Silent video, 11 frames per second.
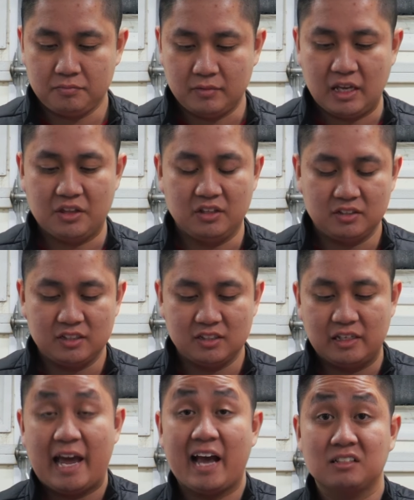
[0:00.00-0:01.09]
Now this
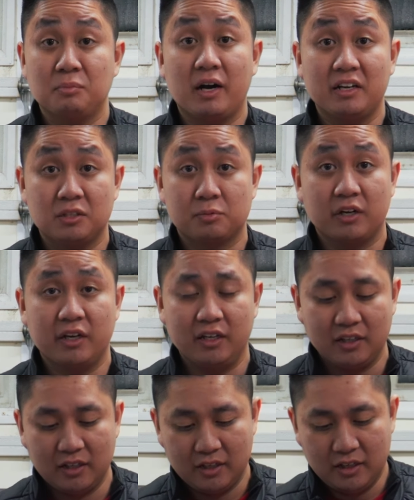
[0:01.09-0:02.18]
isn't Axe body spray.
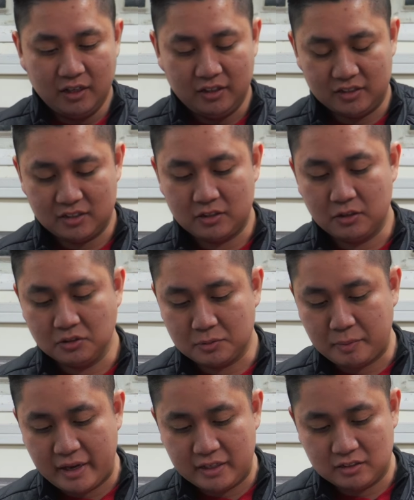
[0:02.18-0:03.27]
This is an Old
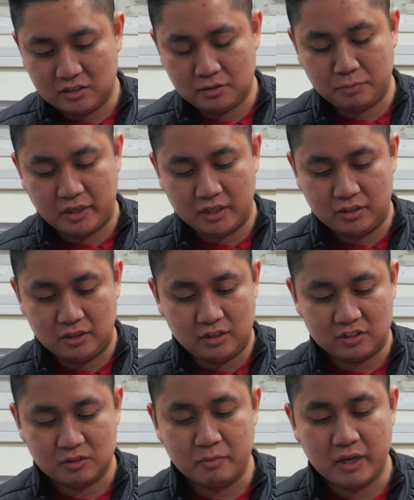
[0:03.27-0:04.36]
Spice, but
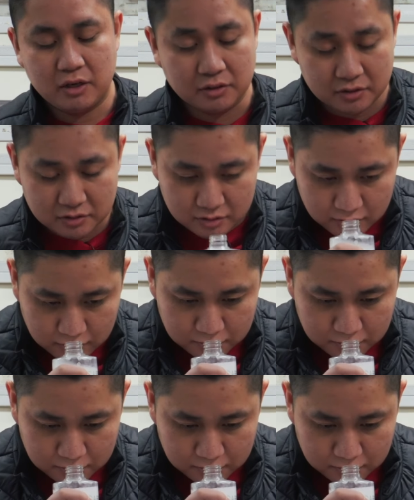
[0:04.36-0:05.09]
this smell is,